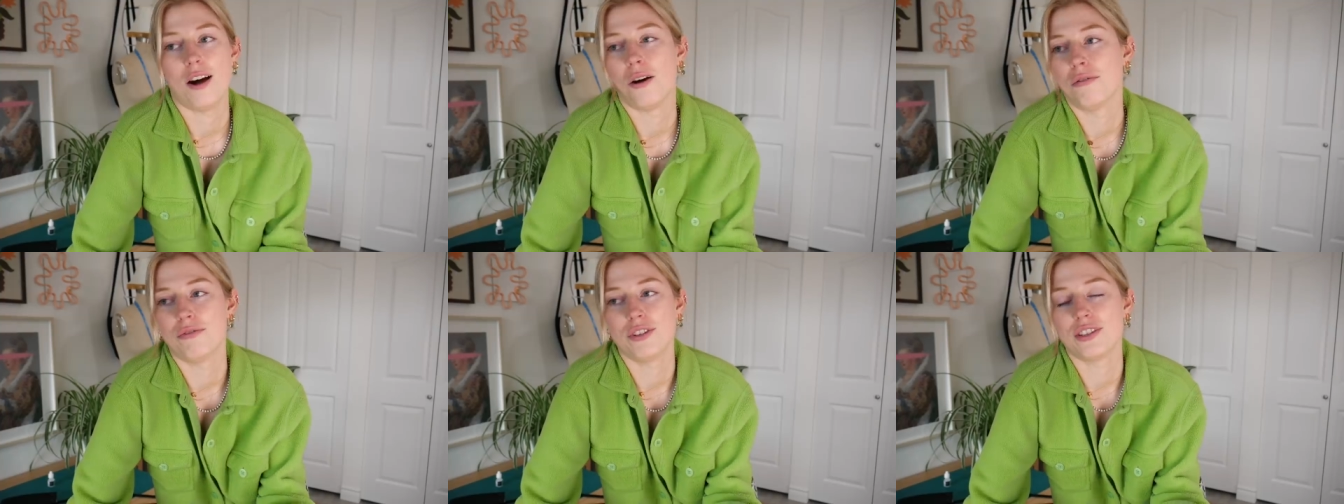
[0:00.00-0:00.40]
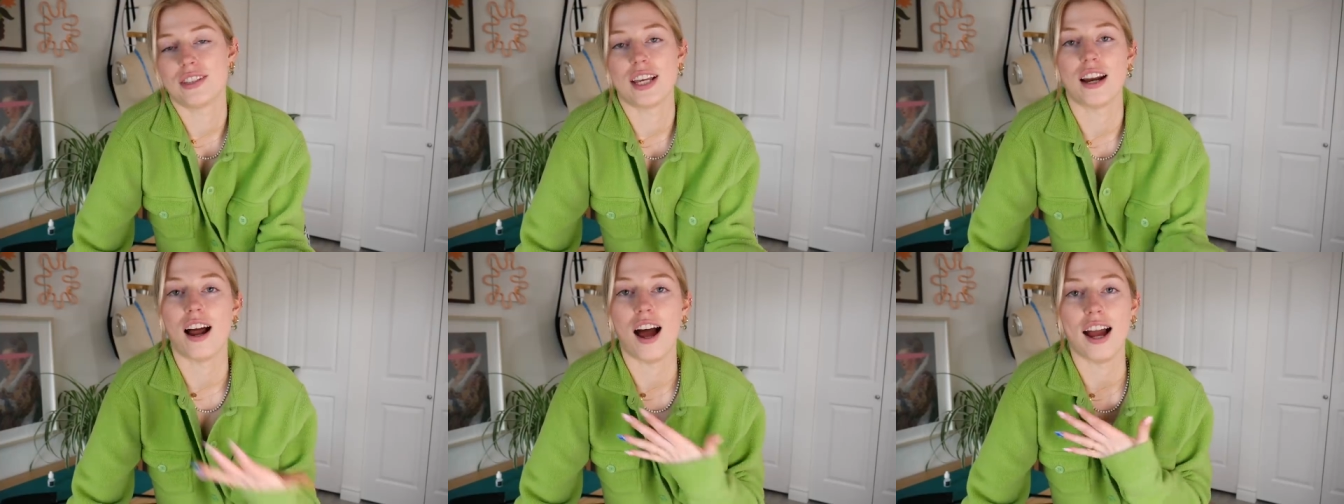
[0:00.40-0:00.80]
outfits
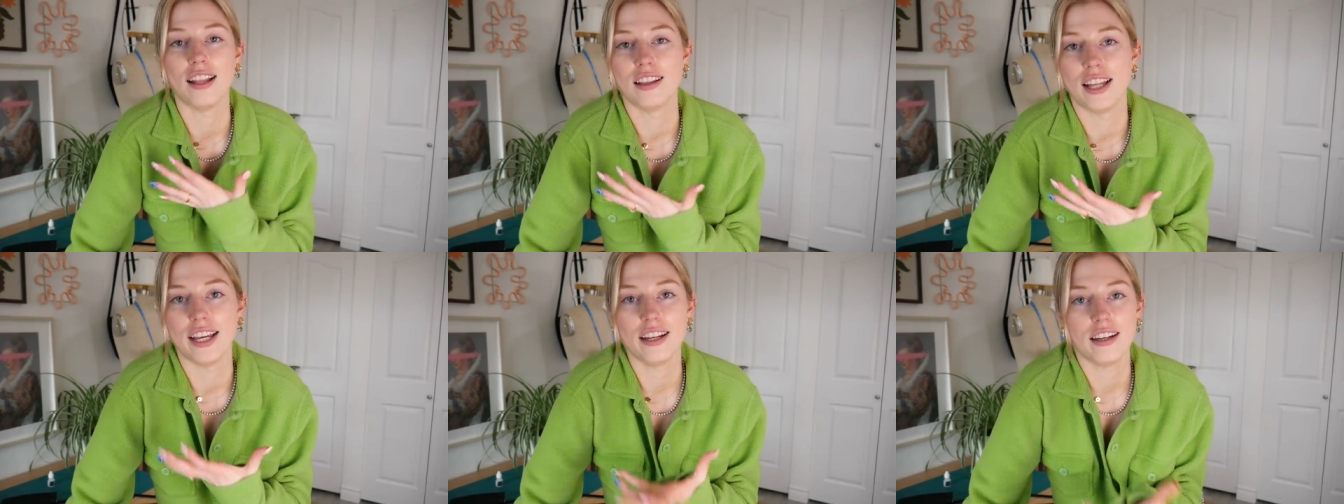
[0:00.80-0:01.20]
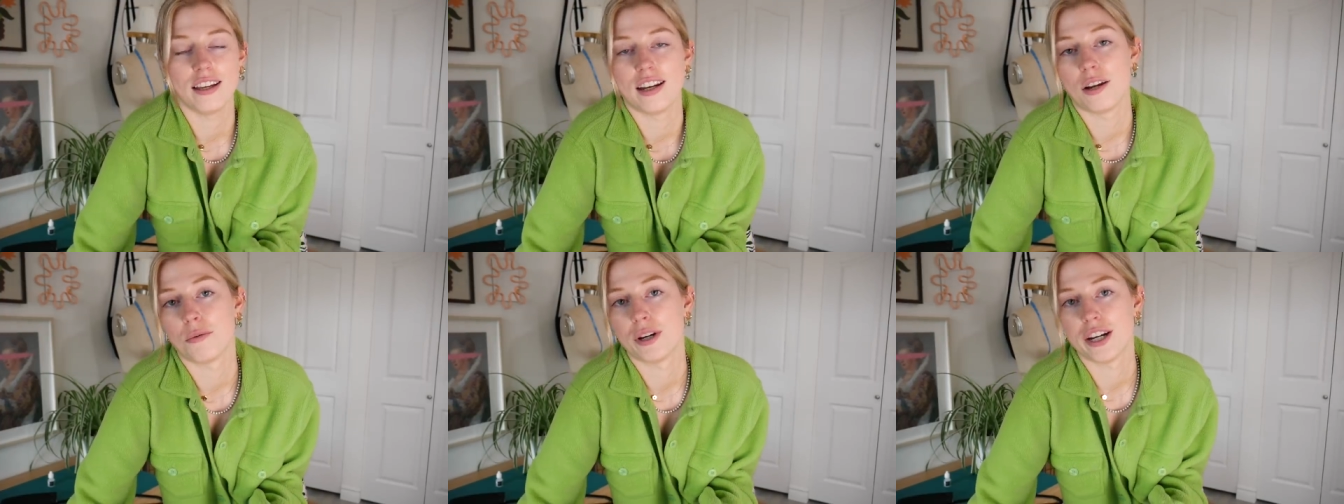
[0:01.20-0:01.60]
that I like
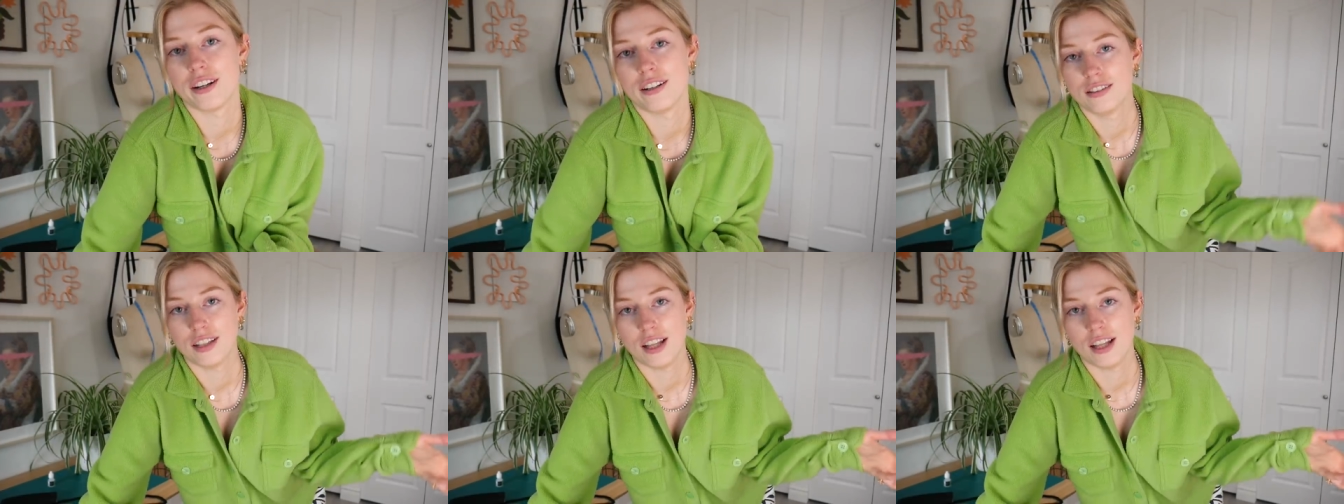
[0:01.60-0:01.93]
and I wear,